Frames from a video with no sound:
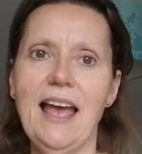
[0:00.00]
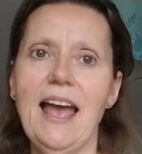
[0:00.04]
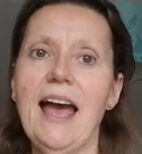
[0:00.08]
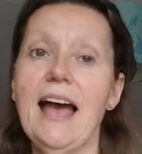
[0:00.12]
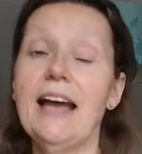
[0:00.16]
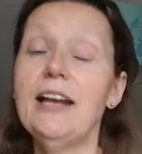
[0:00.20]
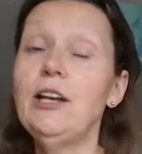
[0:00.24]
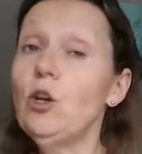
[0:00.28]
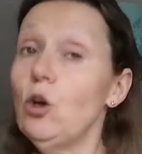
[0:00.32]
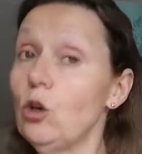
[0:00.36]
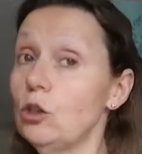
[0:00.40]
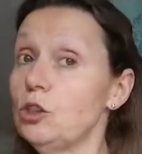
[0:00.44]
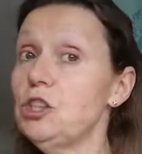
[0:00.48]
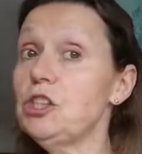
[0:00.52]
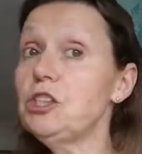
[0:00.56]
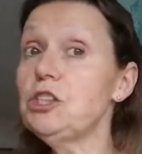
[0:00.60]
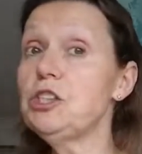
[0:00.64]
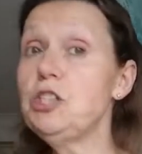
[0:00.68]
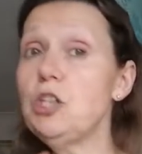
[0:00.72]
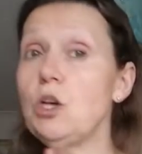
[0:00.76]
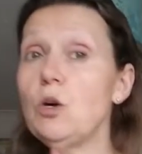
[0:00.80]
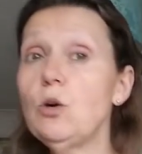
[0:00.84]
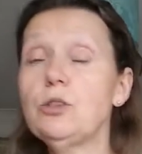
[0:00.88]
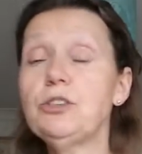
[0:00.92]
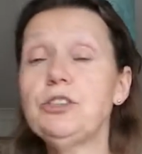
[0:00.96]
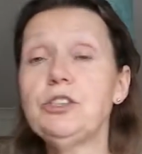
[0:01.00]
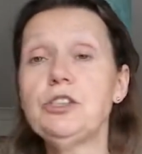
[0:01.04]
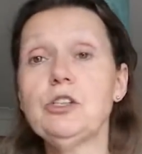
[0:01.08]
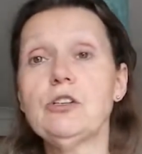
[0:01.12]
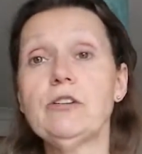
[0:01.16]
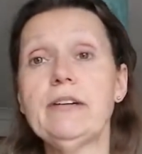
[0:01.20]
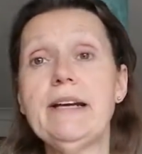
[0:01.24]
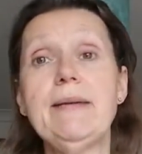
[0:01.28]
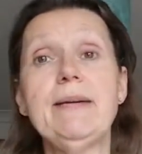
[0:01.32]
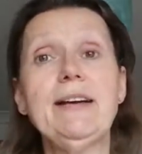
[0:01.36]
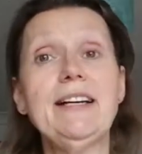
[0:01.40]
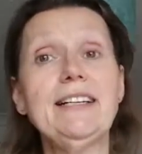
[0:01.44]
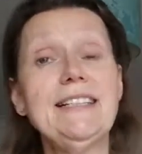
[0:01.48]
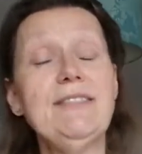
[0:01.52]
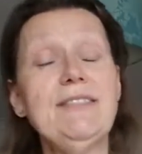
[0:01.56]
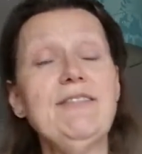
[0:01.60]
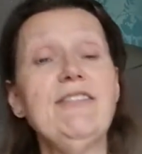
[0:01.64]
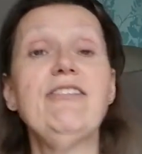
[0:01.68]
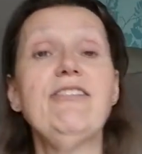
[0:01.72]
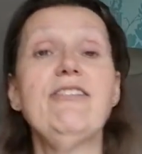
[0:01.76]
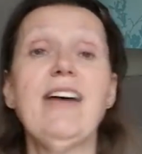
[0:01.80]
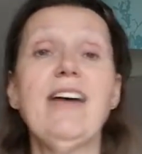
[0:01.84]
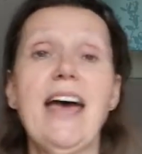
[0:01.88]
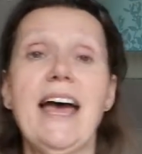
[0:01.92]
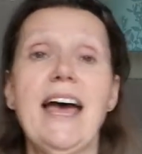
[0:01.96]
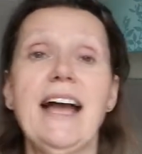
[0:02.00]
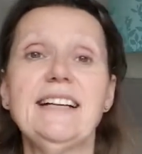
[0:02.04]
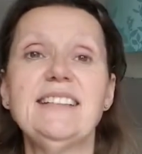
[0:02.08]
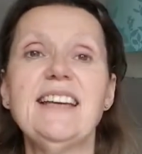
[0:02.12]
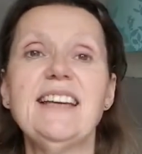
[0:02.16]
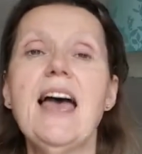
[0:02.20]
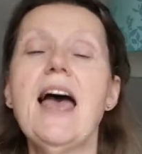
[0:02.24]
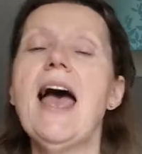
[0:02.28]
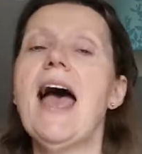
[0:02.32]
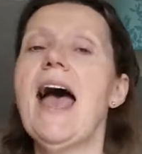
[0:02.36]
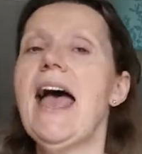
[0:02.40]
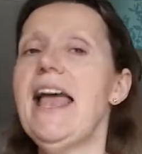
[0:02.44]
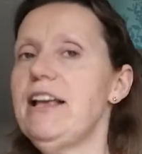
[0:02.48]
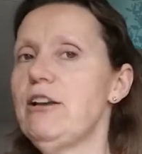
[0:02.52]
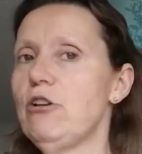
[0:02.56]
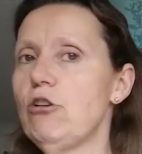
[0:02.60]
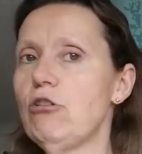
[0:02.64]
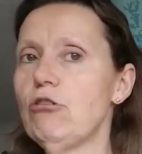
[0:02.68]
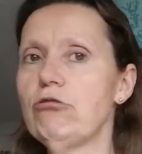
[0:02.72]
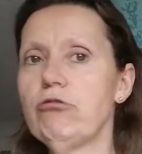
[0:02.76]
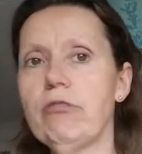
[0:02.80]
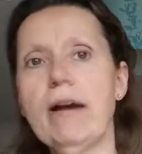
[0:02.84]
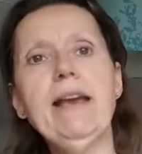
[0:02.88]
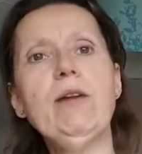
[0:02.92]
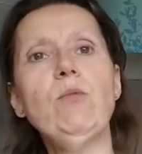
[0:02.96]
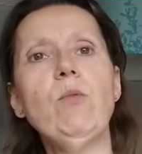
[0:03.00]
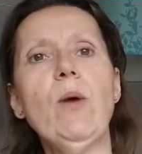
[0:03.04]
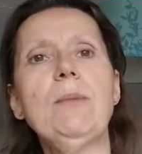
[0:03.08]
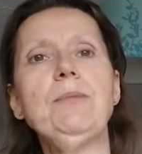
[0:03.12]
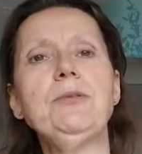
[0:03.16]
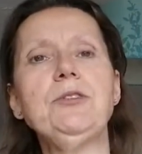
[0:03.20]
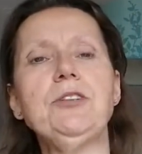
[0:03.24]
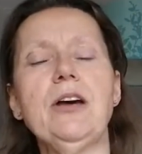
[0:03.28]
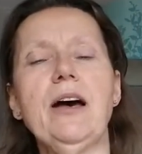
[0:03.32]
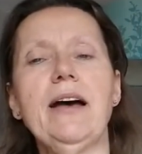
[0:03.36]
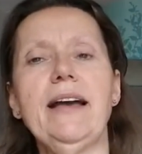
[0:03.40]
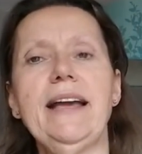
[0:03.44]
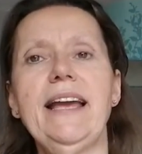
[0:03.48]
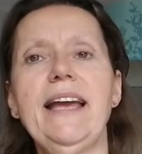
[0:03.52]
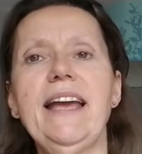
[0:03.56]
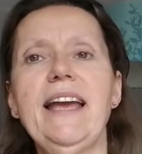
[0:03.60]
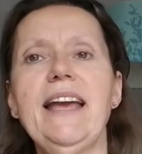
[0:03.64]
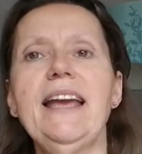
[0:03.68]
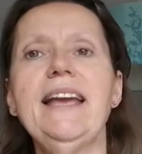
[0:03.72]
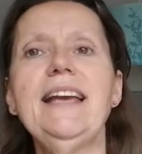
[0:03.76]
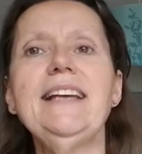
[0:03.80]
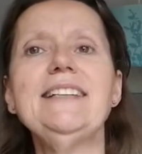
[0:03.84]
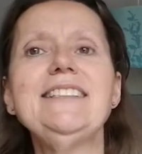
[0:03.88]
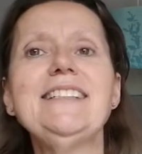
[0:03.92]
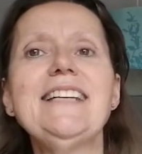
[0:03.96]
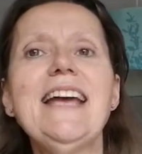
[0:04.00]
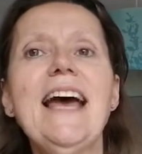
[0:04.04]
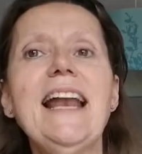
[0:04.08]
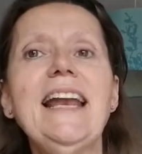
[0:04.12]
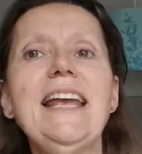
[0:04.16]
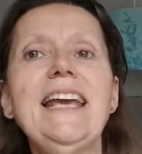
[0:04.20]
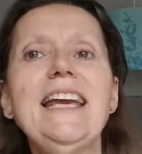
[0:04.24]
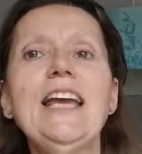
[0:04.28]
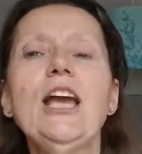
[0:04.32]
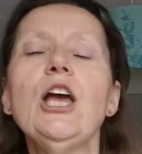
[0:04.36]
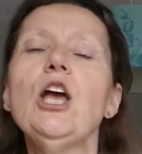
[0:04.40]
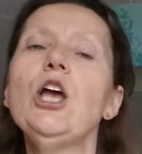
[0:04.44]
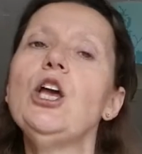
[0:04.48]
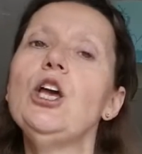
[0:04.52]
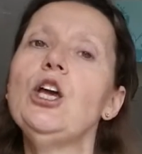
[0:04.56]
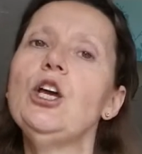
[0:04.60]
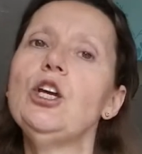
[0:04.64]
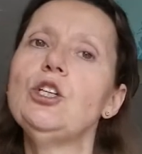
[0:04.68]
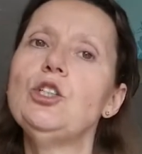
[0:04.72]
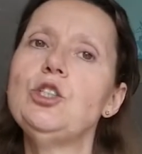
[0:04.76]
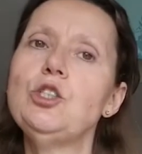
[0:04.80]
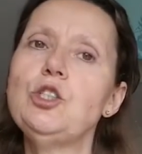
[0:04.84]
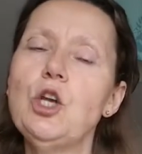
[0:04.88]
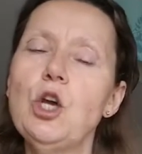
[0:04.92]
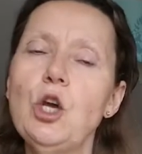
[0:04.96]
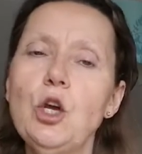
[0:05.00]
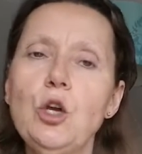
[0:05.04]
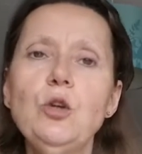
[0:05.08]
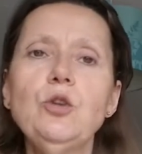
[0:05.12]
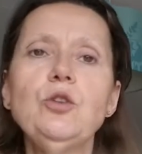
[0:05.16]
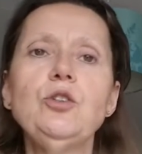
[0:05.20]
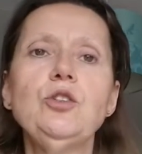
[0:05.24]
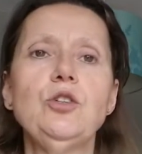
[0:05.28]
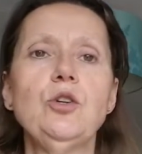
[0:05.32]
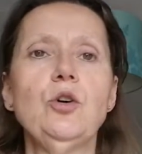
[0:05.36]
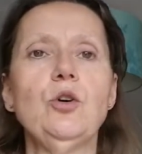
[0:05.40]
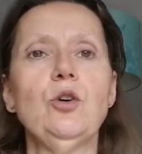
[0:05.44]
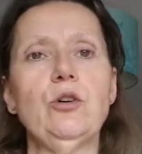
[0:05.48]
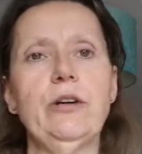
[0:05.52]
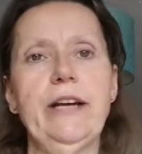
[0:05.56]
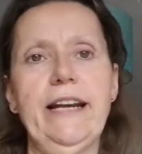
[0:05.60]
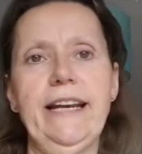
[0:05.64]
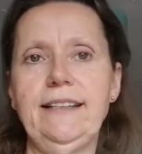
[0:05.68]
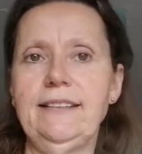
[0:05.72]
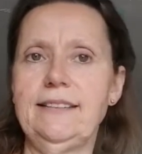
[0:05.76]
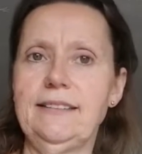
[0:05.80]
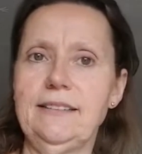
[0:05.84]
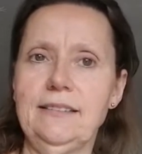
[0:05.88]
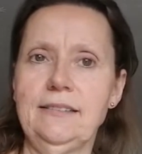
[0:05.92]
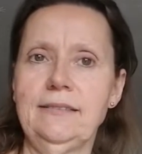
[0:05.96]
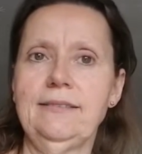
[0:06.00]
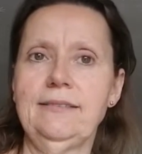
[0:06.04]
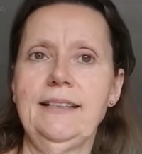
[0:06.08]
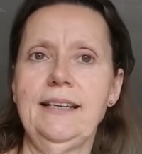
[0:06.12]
And not just your story, because in fact, a great website is telling two stories.